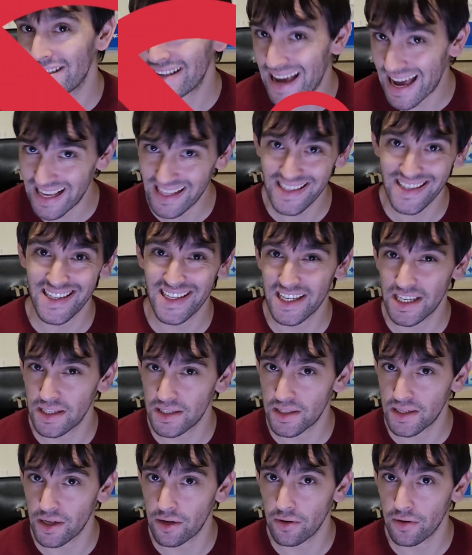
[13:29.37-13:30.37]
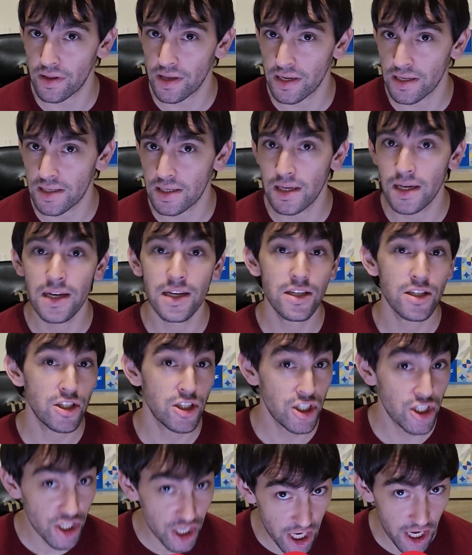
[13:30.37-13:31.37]
not consider this
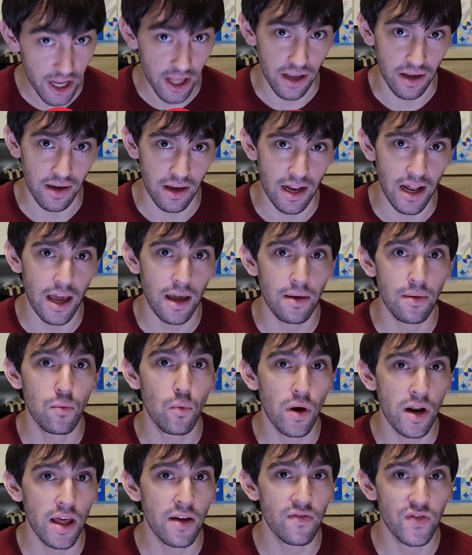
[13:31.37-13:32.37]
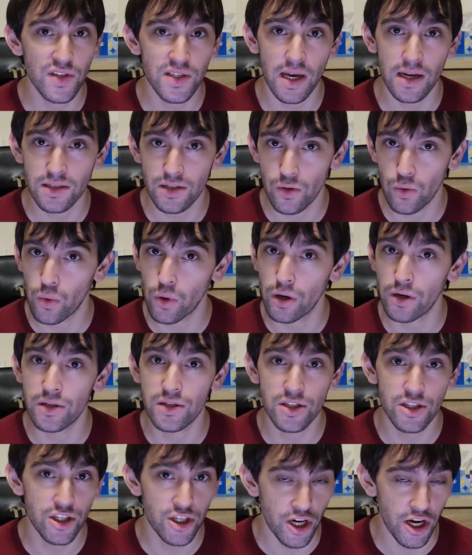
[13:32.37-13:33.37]
cheating, and I want to emphasize the word
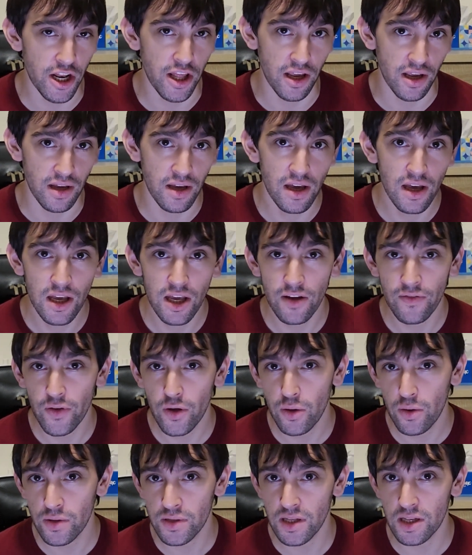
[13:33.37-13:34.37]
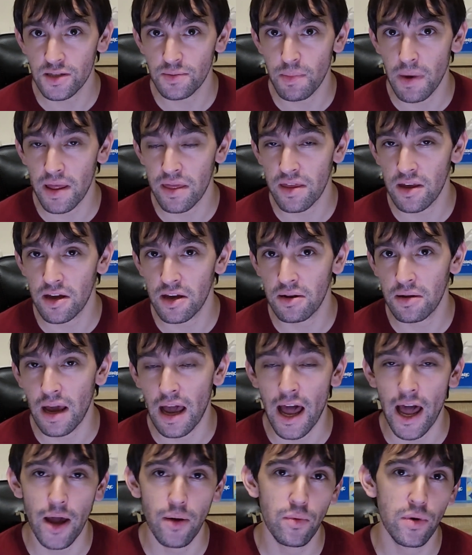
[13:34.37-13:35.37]
cheating. If you use this method,
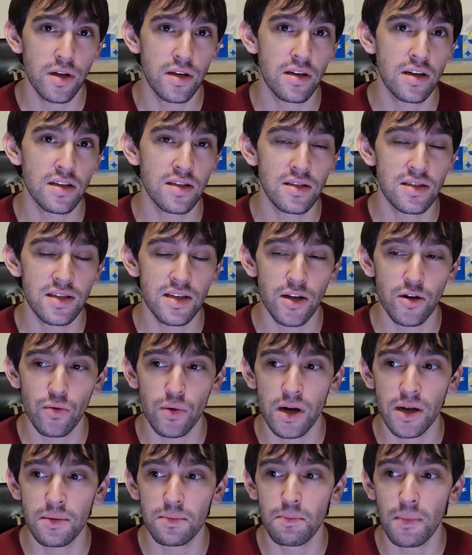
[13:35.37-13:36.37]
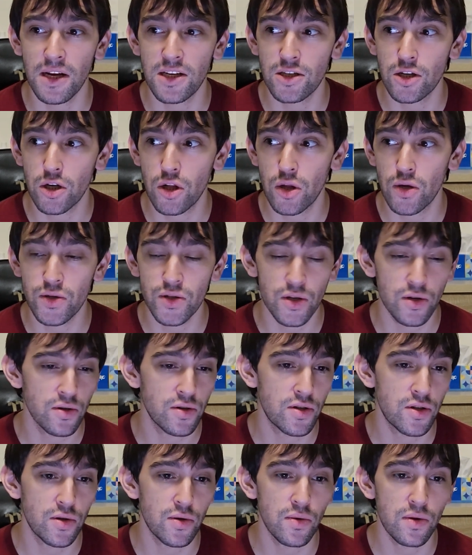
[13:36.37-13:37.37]
I would consider it much closer
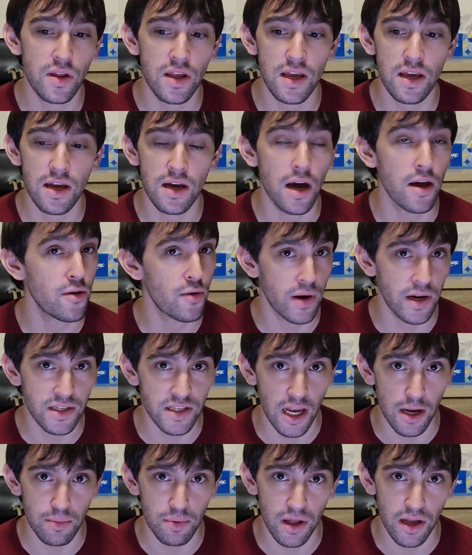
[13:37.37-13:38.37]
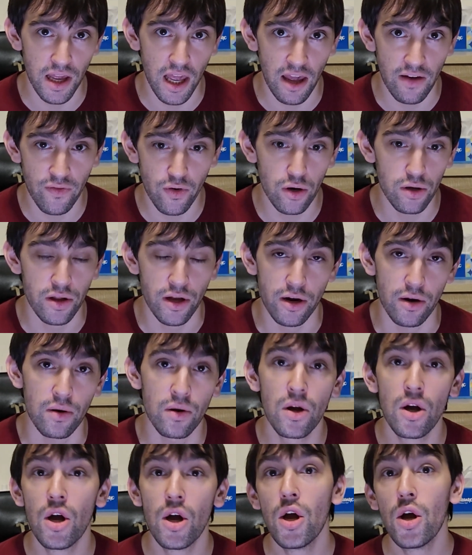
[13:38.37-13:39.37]
to the other example I gave earlier,
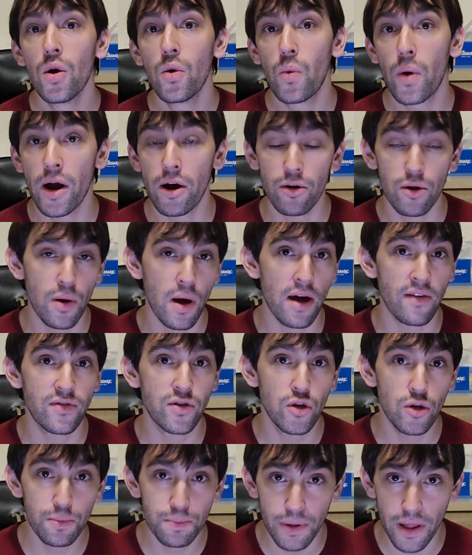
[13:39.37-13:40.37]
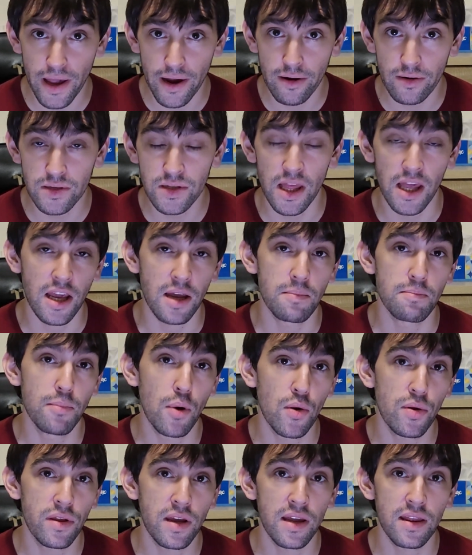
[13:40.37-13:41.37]
where you have two players, they can
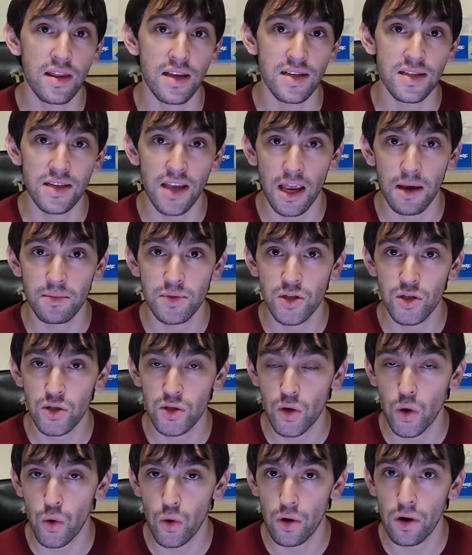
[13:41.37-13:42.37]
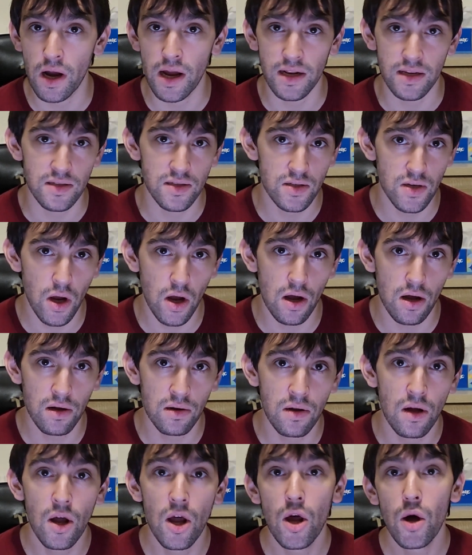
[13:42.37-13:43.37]
both get the same score on a
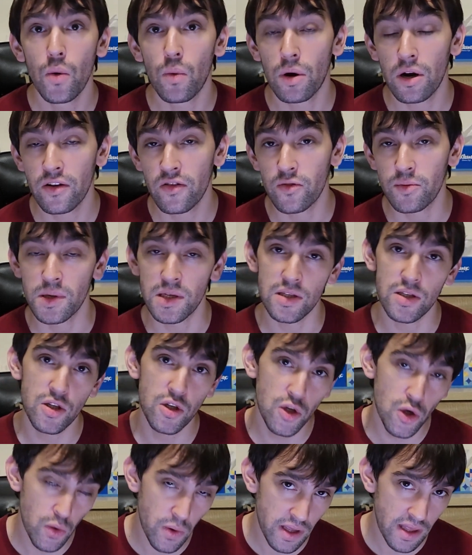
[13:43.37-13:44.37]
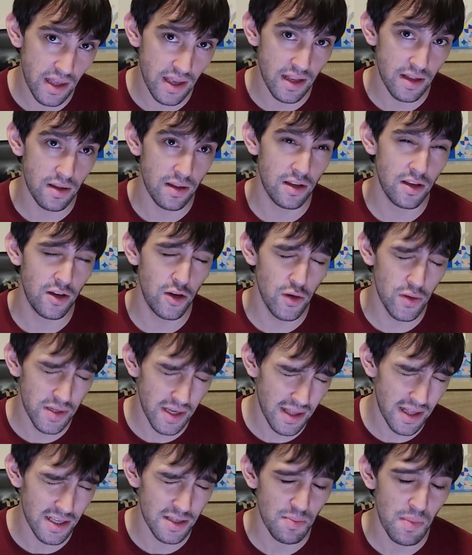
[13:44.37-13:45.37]
song. One of them is doing it
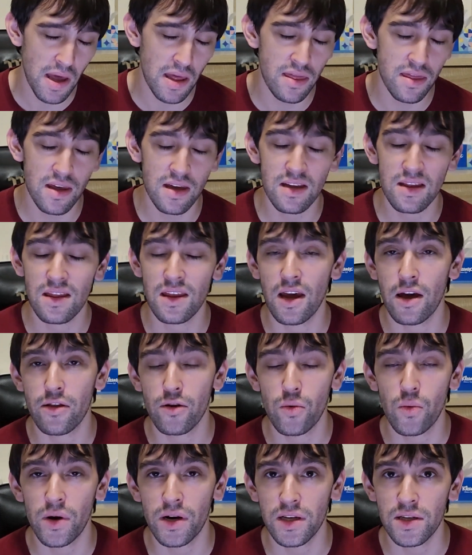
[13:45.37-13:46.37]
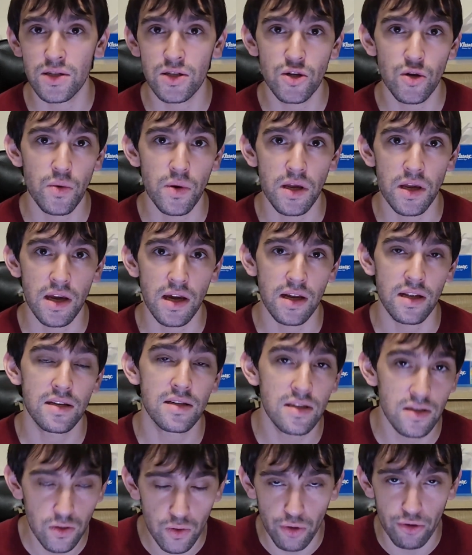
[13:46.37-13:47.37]
using this method, the other one is doing
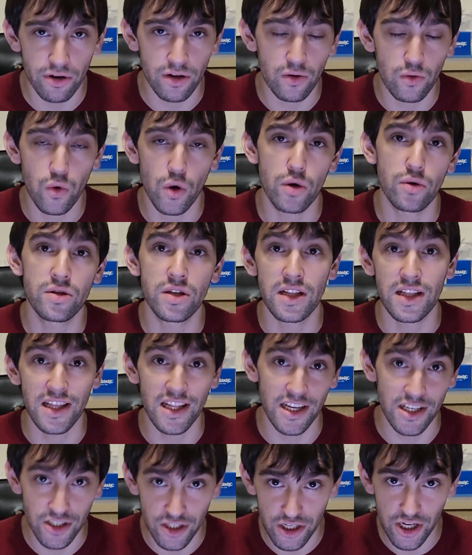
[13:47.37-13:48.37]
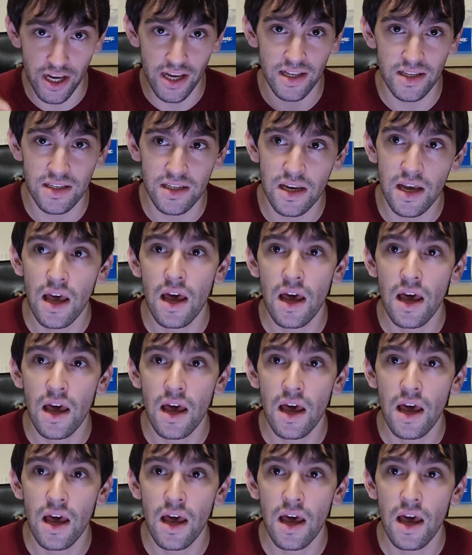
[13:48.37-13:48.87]
it quote unquote legit